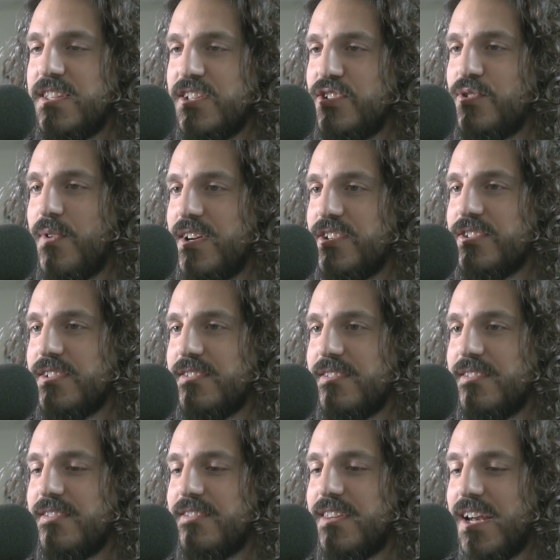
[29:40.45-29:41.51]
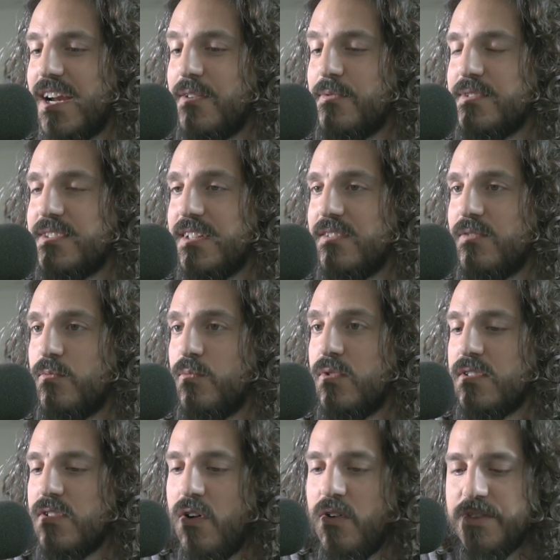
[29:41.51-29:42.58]
situation that I was in,
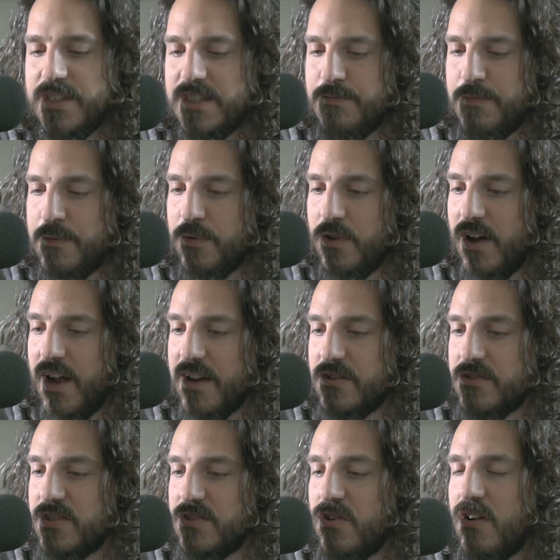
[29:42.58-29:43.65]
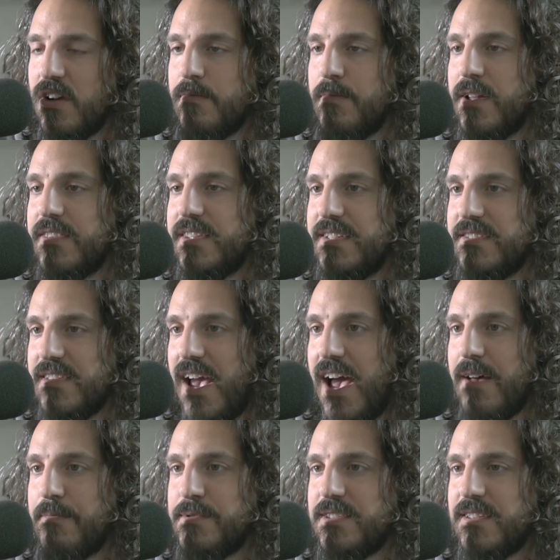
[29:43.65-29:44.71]
where all these people hired to talk about these
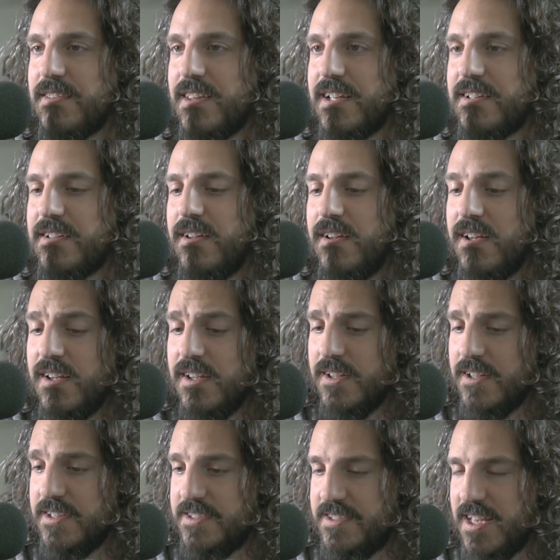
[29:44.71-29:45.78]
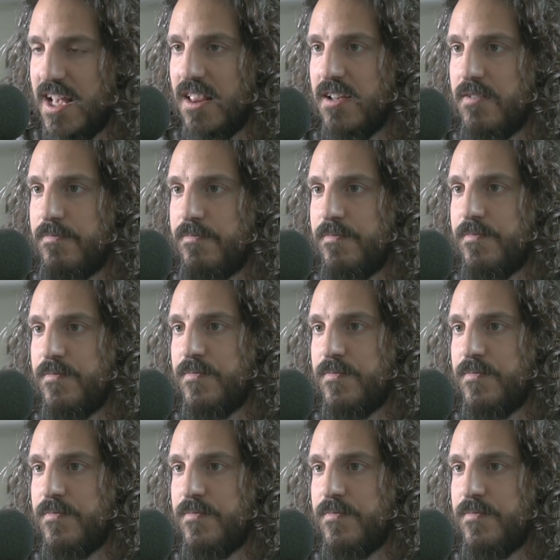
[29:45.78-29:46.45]
apps and like sell them.